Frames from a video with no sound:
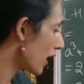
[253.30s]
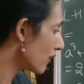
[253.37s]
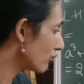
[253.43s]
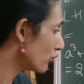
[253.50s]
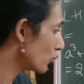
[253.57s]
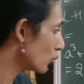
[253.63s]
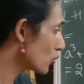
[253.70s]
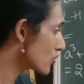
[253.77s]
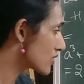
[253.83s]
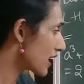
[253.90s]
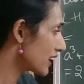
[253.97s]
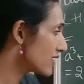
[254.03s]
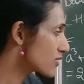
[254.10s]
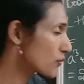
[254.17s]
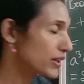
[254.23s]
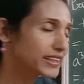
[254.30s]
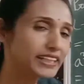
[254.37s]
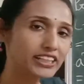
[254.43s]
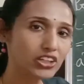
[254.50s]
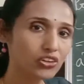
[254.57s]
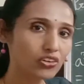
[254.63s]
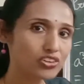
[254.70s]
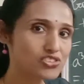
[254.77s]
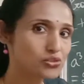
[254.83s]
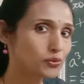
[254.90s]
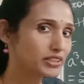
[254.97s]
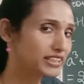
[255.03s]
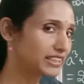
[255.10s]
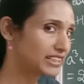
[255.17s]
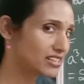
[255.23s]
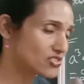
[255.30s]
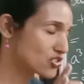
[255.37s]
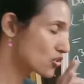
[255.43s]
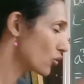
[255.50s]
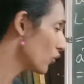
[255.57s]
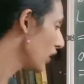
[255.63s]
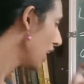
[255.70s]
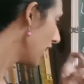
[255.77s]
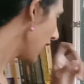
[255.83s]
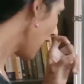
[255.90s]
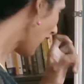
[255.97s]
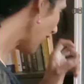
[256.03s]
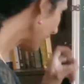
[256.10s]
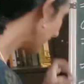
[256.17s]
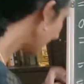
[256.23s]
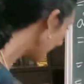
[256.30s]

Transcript: you have two sine square theta cos square theta. So I